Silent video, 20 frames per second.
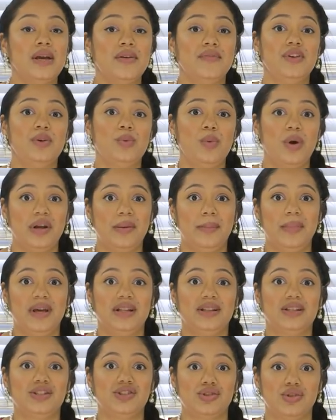If you want to
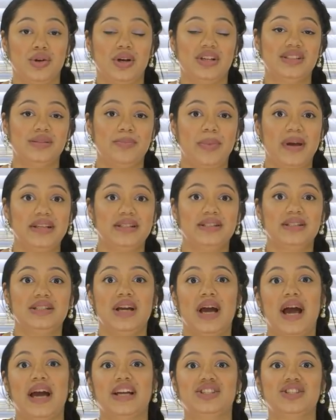make the sauce
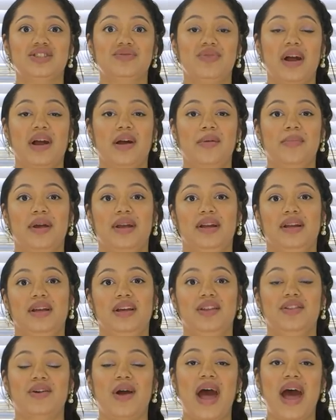spicy, I just recommend
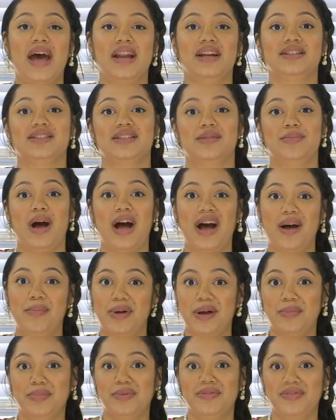either adding some hot
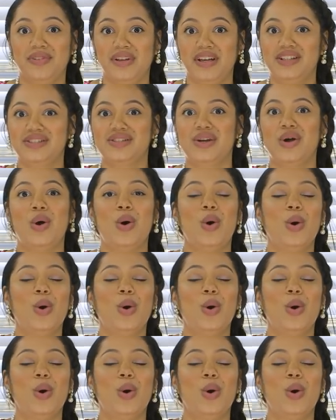pepper flakes